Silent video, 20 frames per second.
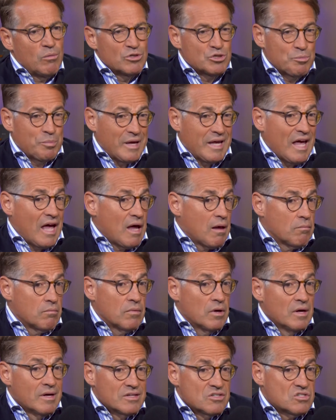which
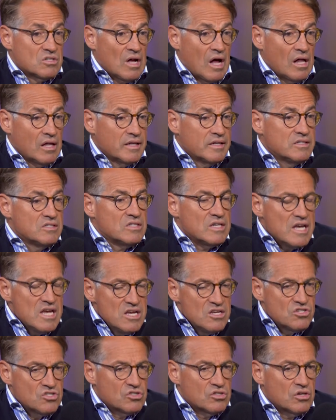became Stalin's
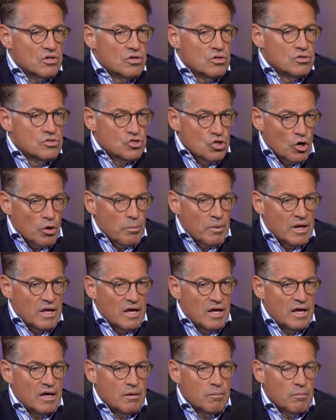East
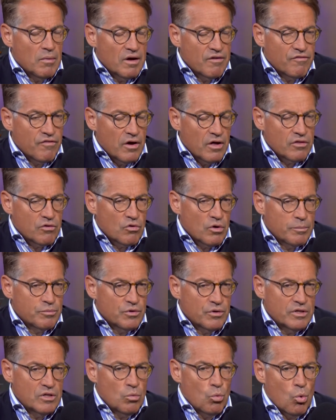Germany. My father grew up
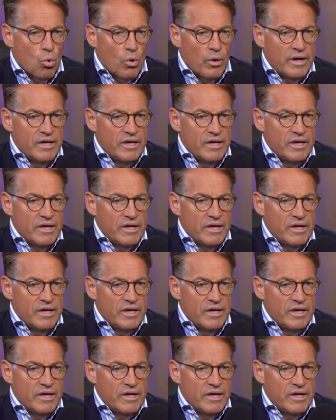during the war.